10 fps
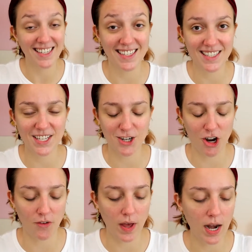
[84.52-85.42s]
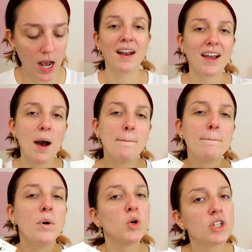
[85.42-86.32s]
is the start of it, that I got
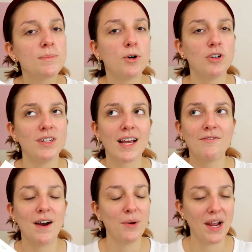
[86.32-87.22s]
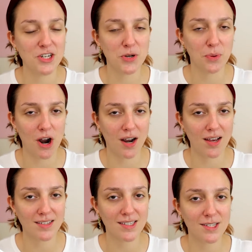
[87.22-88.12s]
multiple like foundation
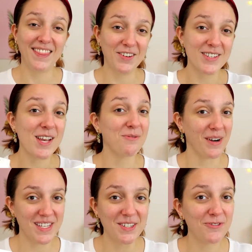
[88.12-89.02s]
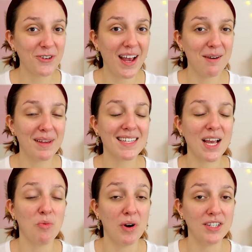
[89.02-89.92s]
products. And there is a reason for that, because I
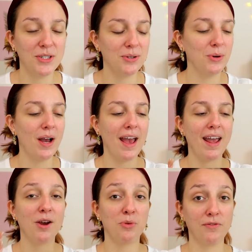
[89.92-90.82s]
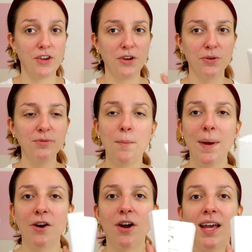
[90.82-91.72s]
want to do a review
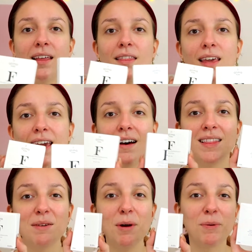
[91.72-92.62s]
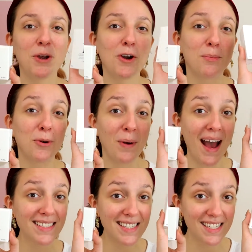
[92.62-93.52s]
comparing the Alima Pure
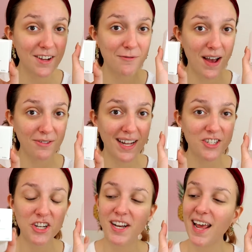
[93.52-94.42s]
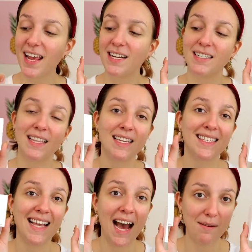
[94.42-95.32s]
Pressed foundation and the
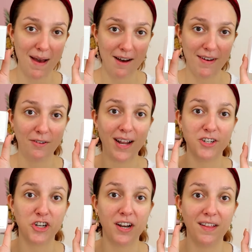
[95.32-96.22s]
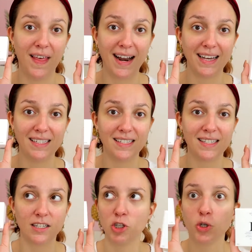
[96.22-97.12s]
Satin Matte foundation that
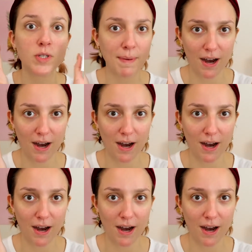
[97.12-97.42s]
is loose